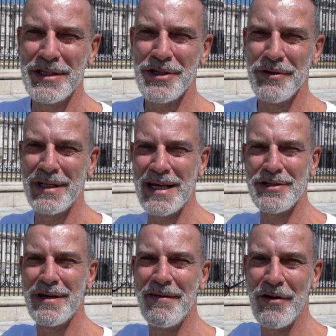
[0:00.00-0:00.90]
so it has
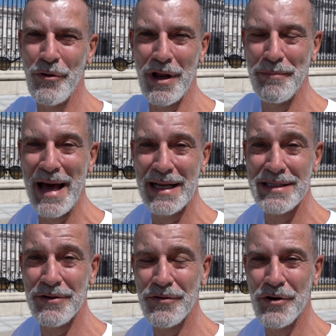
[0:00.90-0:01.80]
to have a royal
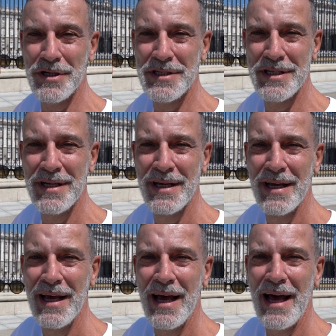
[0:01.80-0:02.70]
palace, of course.
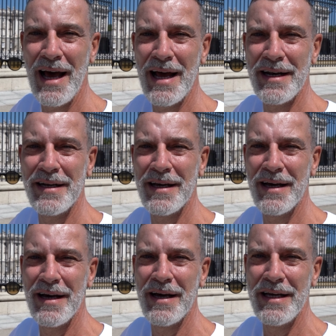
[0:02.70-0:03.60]
And
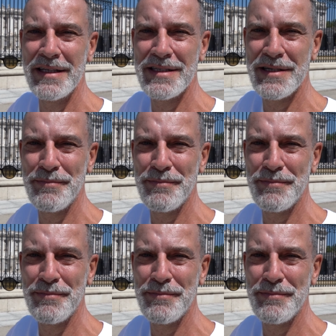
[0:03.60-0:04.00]
it's a